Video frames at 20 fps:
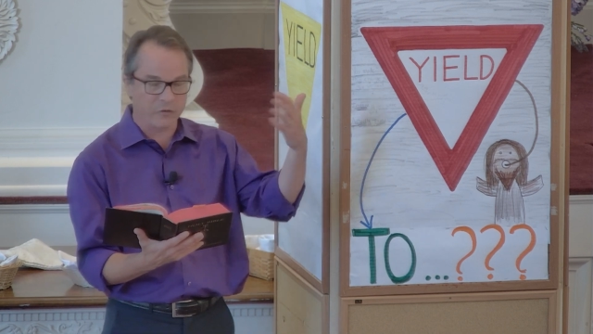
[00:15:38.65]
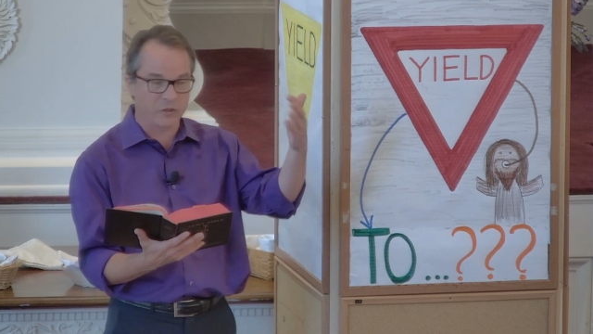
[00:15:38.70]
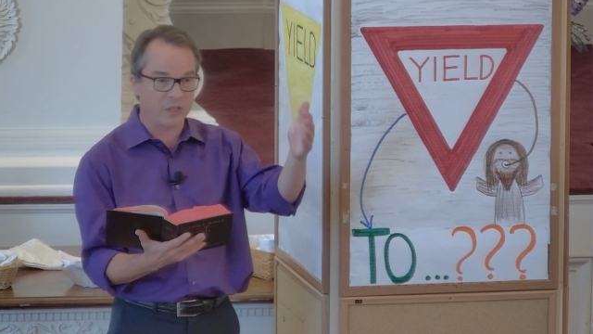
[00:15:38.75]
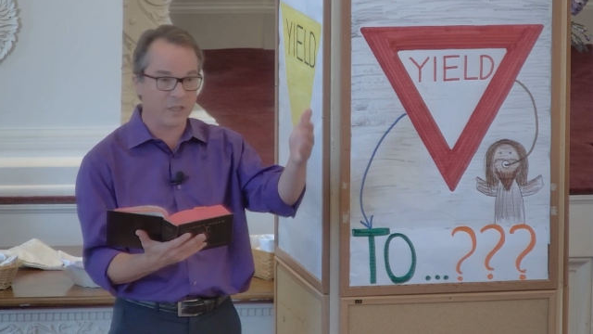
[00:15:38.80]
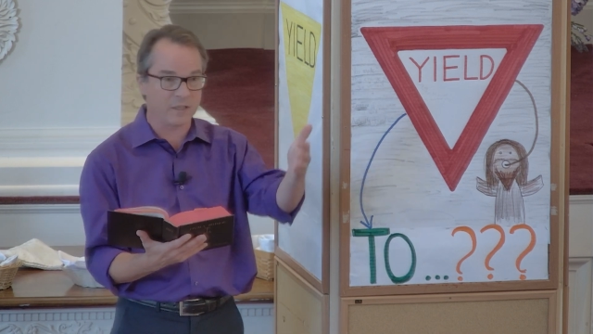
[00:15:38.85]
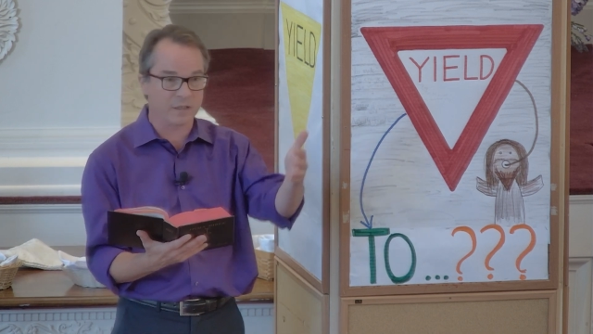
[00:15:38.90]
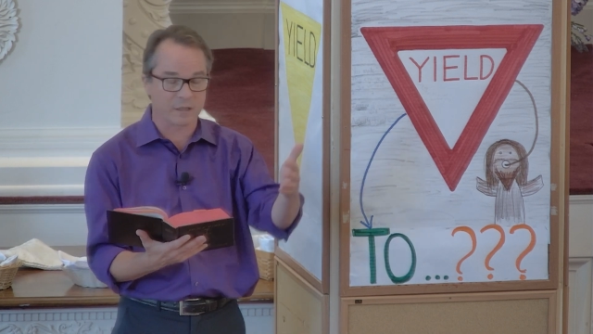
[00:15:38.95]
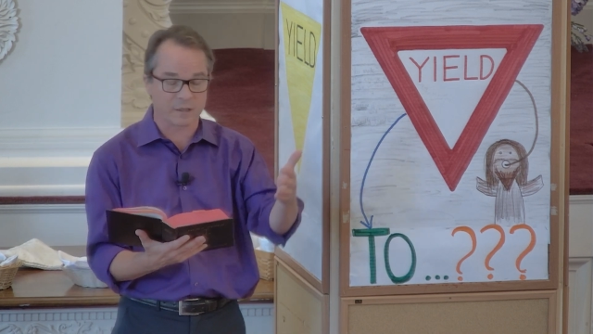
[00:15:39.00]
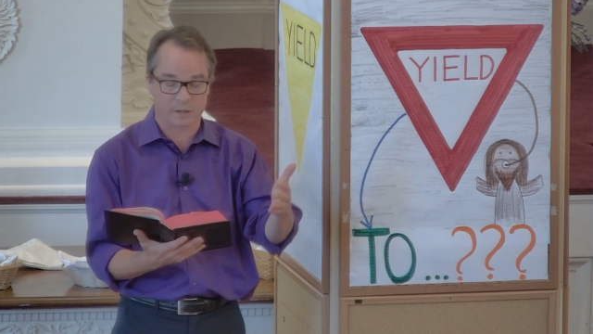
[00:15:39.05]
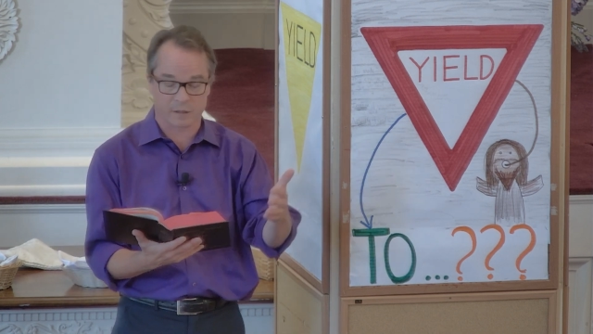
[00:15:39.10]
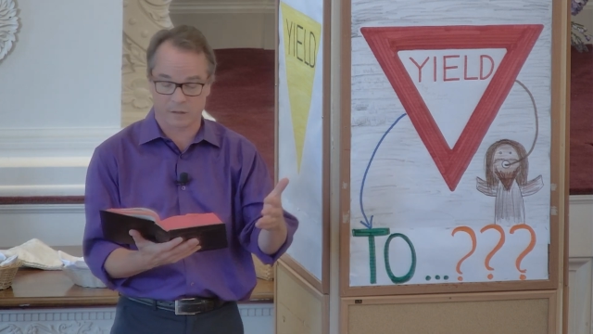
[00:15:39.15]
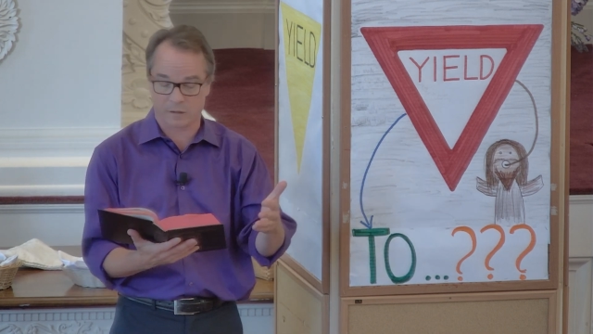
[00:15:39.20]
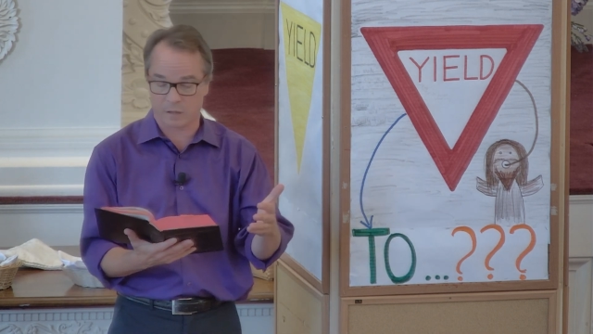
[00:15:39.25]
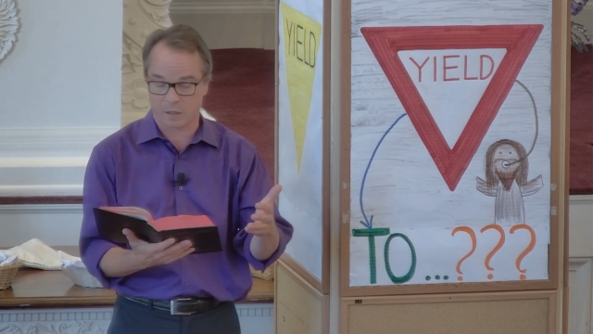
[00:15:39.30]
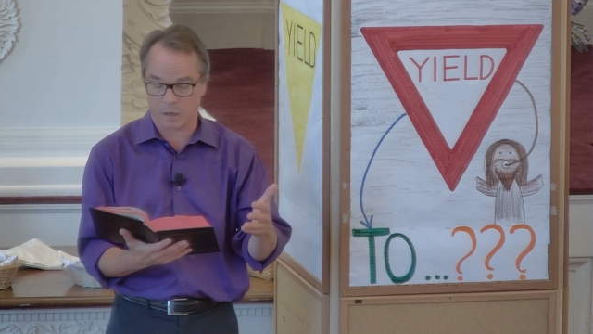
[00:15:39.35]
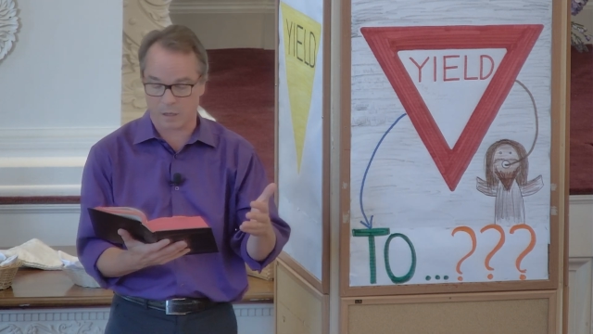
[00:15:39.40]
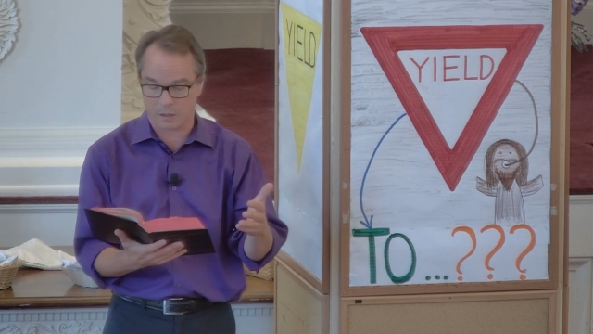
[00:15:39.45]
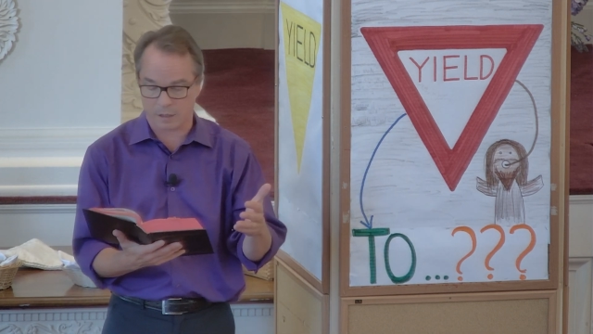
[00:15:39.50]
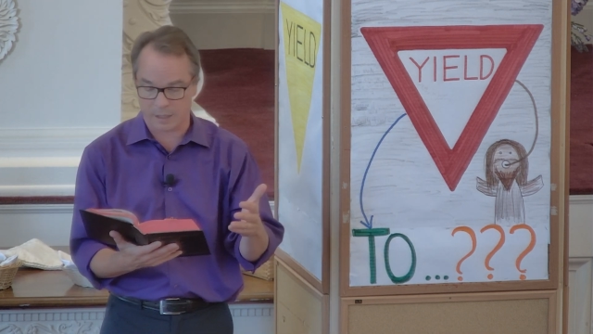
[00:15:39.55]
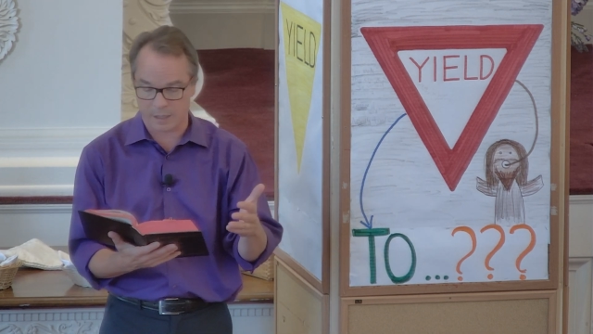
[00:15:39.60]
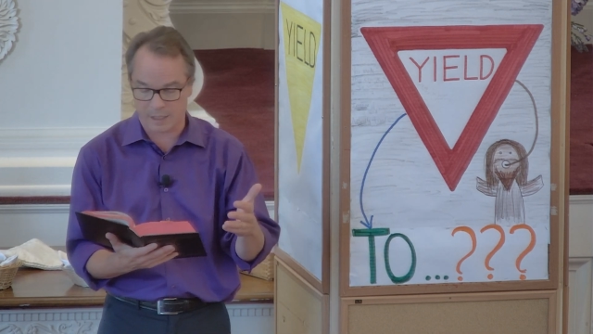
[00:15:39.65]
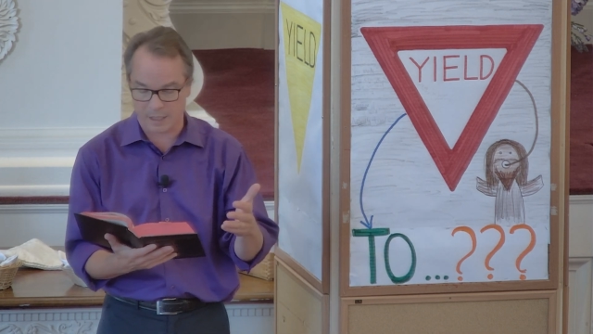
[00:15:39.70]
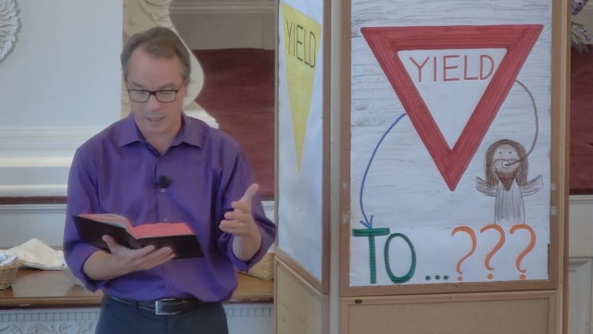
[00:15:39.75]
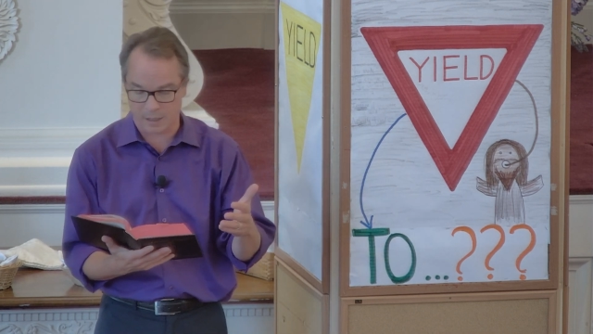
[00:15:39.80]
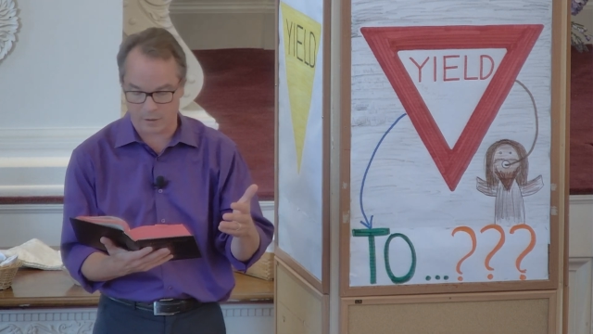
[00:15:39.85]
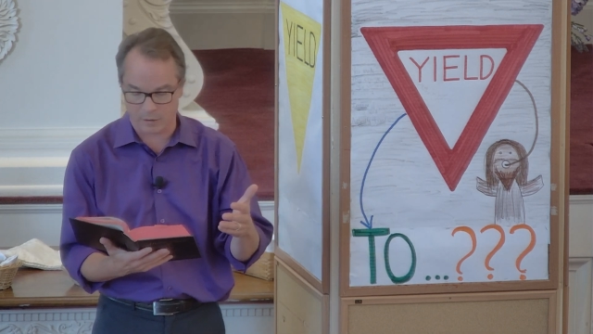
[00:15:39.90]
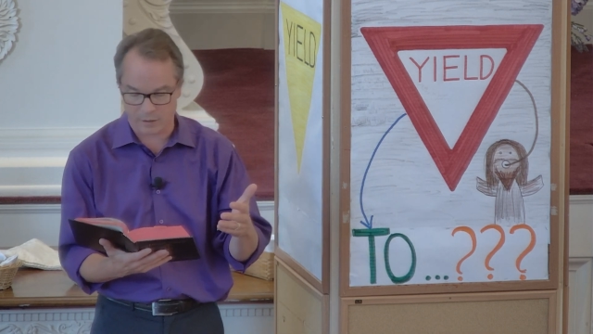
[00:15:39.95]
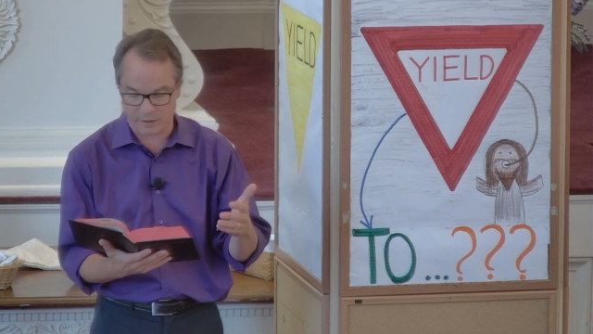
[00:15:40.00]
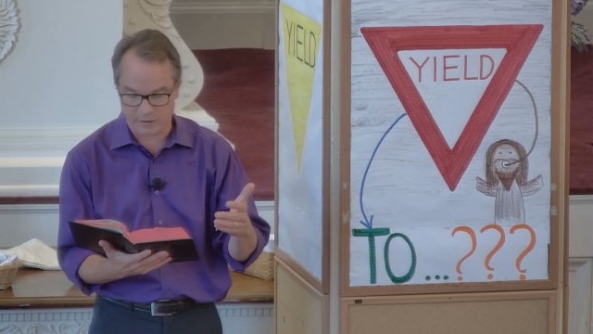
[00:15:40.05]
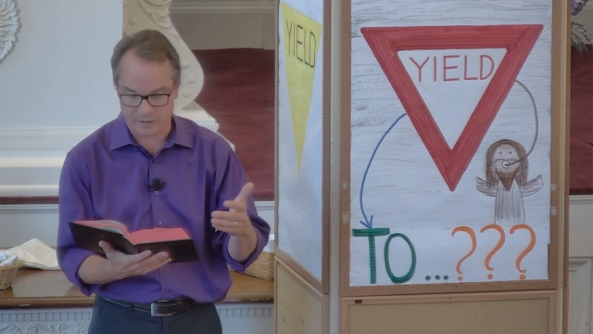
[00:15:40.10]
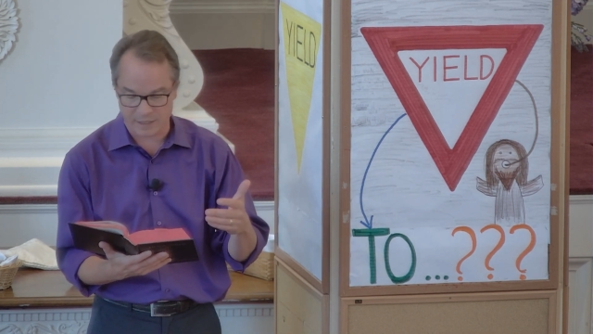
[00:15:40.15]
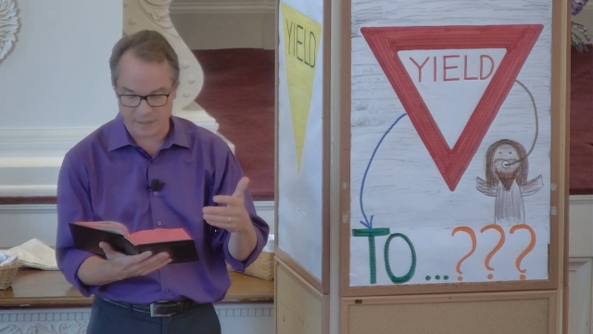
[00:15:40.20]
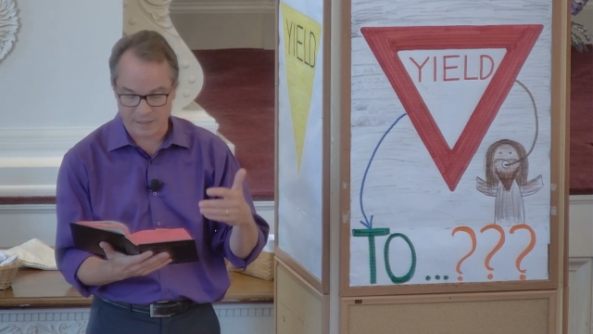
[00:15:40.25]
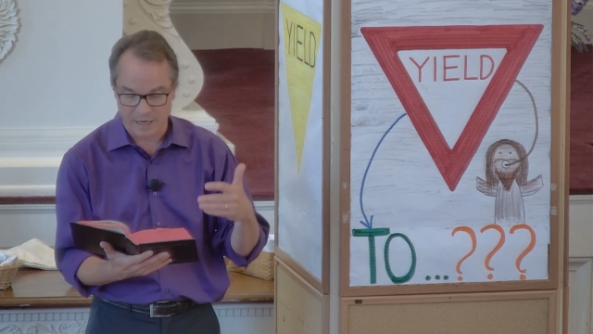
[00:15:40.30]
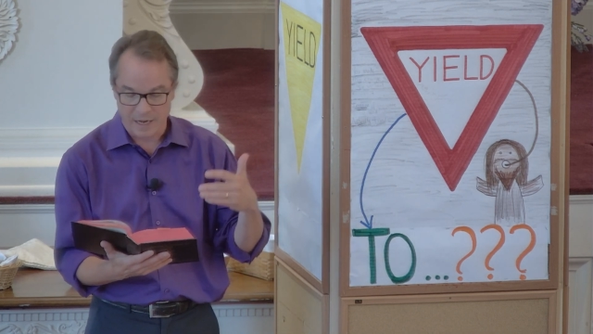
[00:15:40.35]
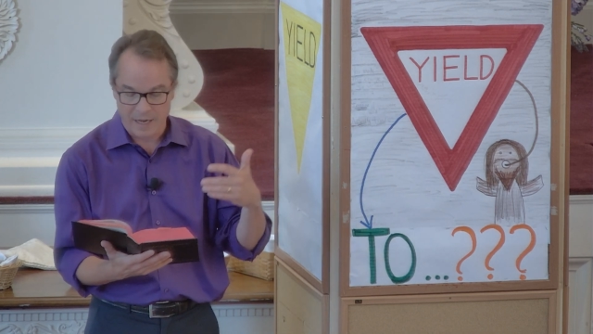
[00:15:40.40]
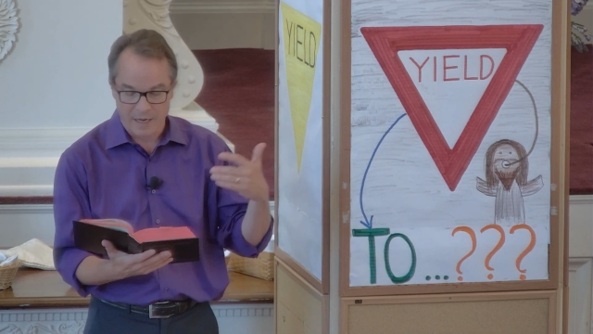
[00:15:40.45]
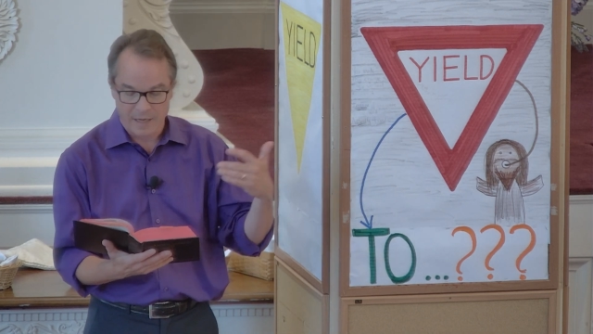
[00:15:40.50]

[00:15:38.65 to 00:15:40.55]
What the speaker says: Jesus is talking here, and it says,